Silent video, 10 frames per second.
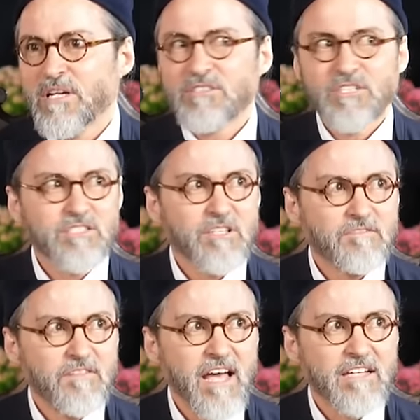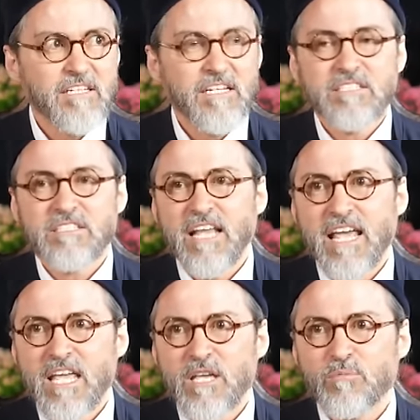Just the fact that his
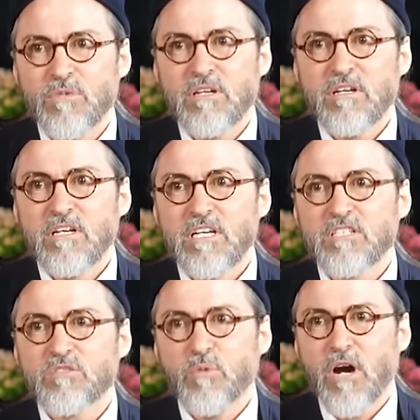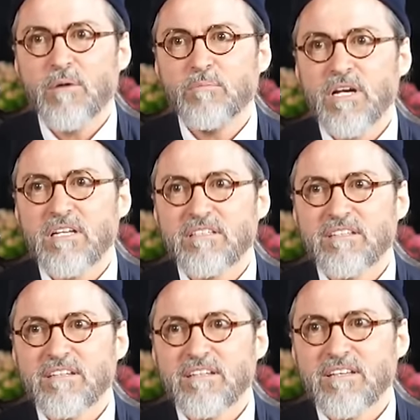name is Muhammad,
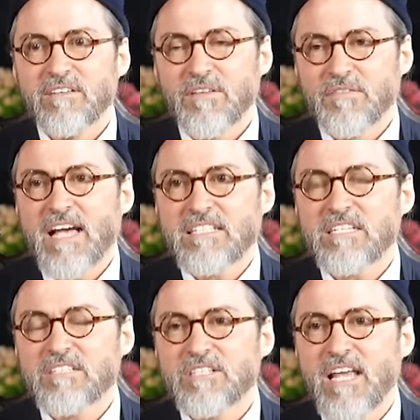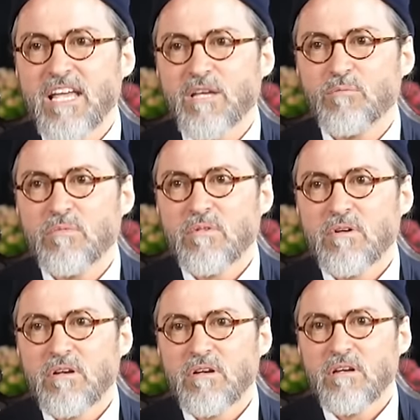that's his name.
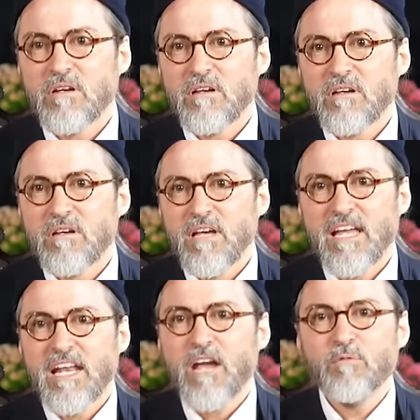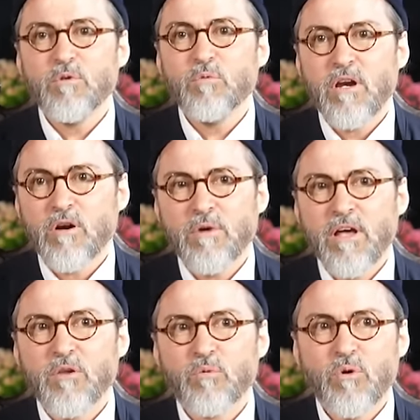And everywhere
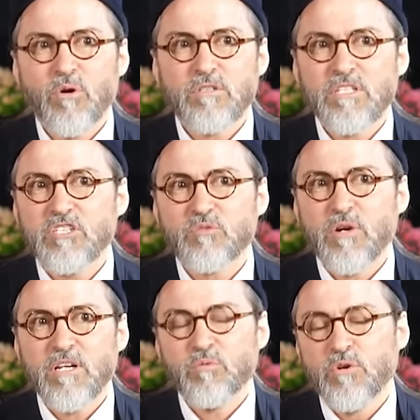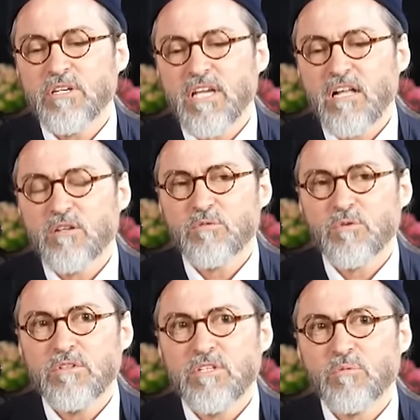around the world, he's praised. We're in
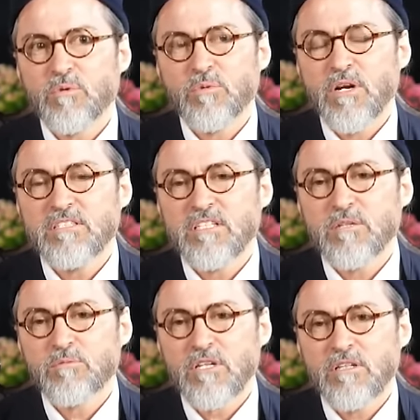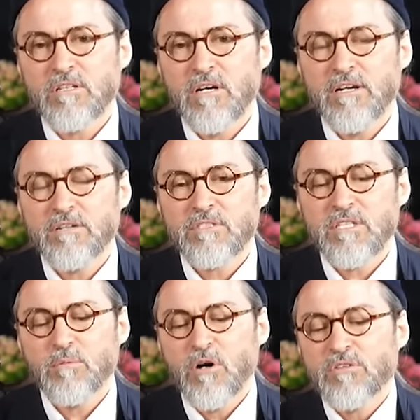California, and we're praising him, sallallahu alaihi
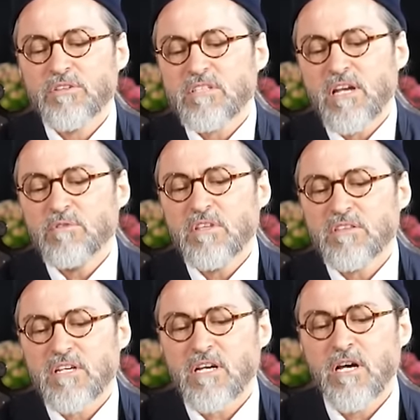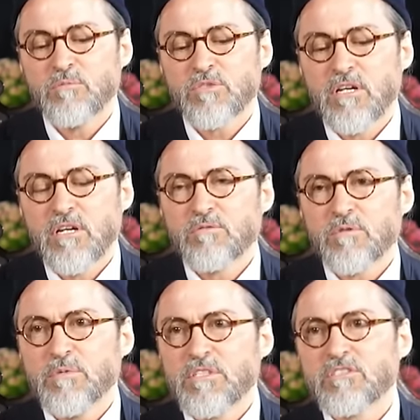wasallam. All this, everything that comes
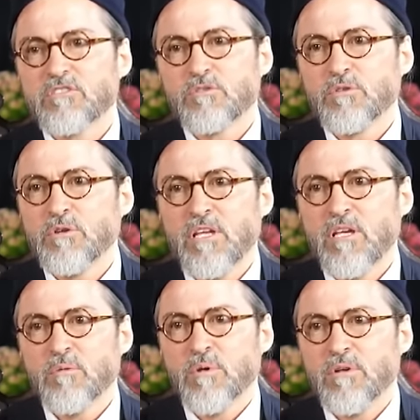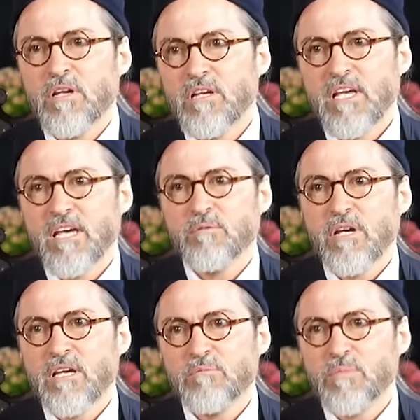from this is through him,
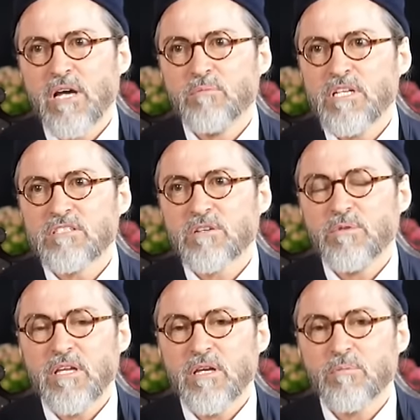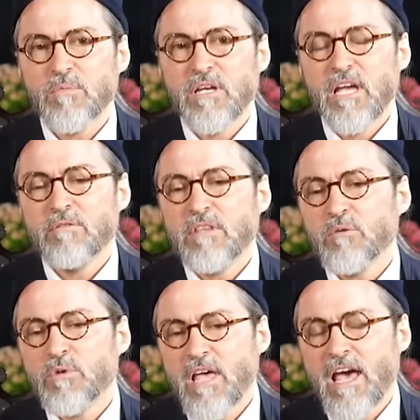and by means of him.
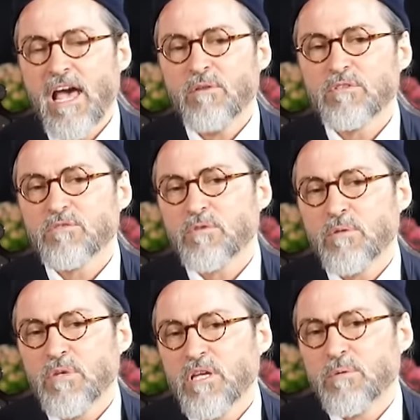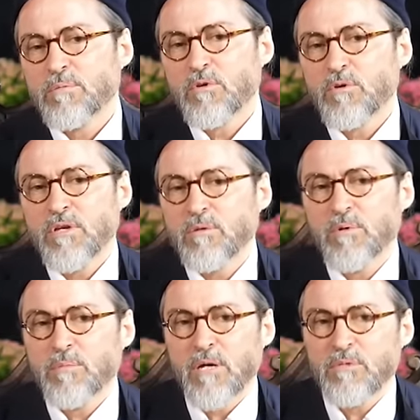Everything we have is from him, through him,
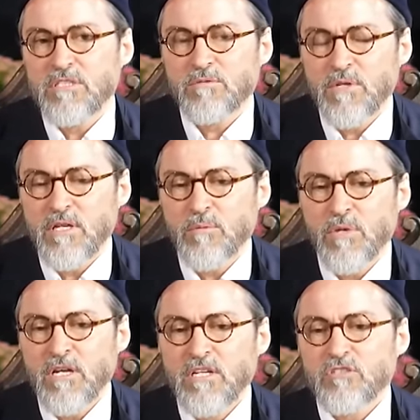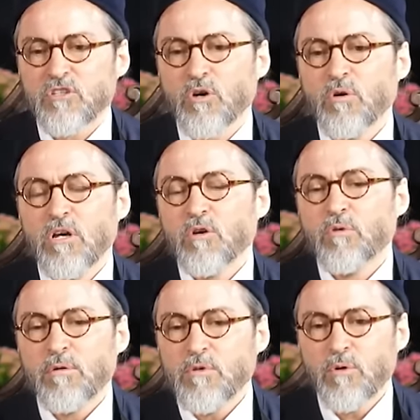and by means of him. So
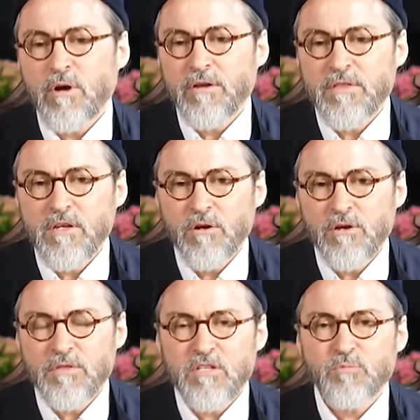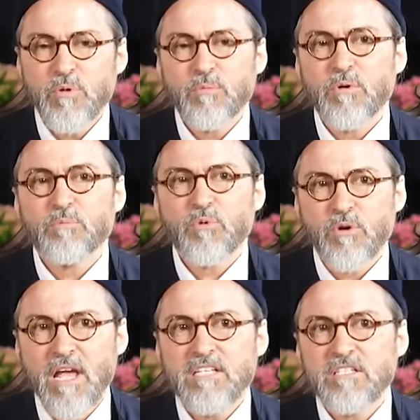wherever you are on the earth, there's people
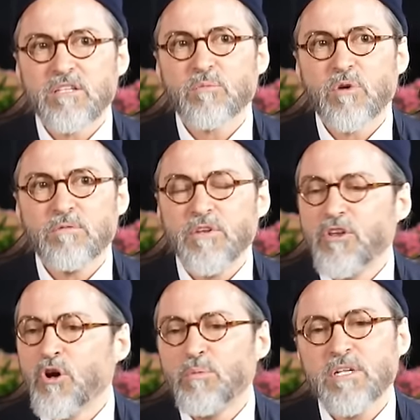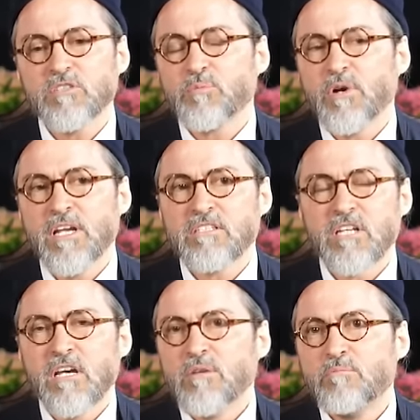praising the Prophet. Nobody is praised.
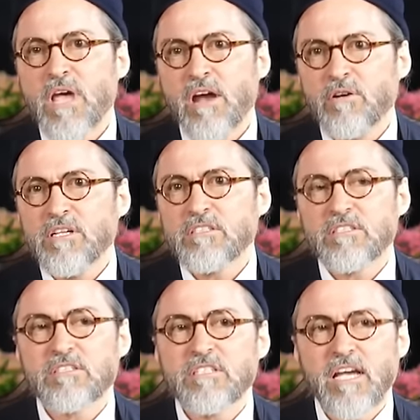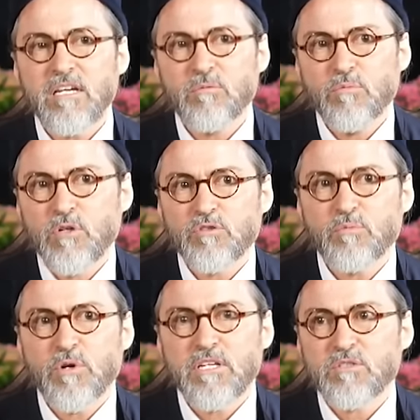Mary is the second
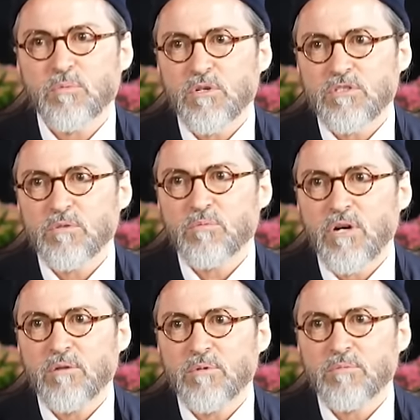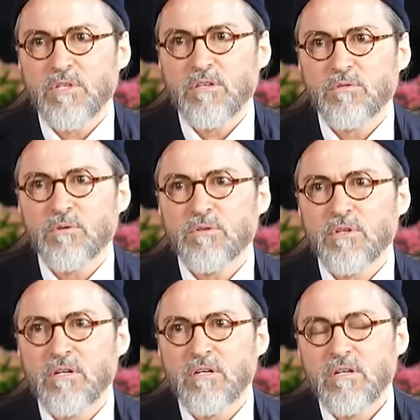most praised person, probably, through
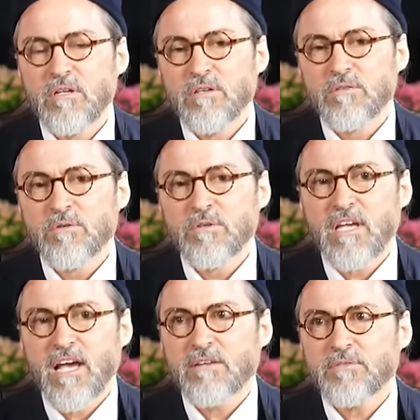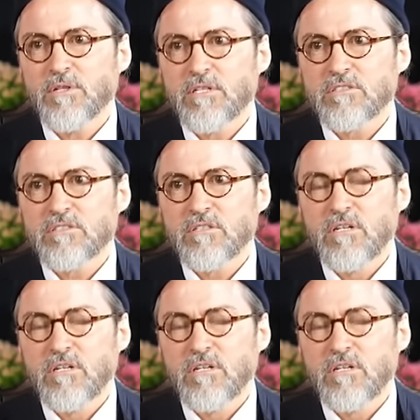the Catholics.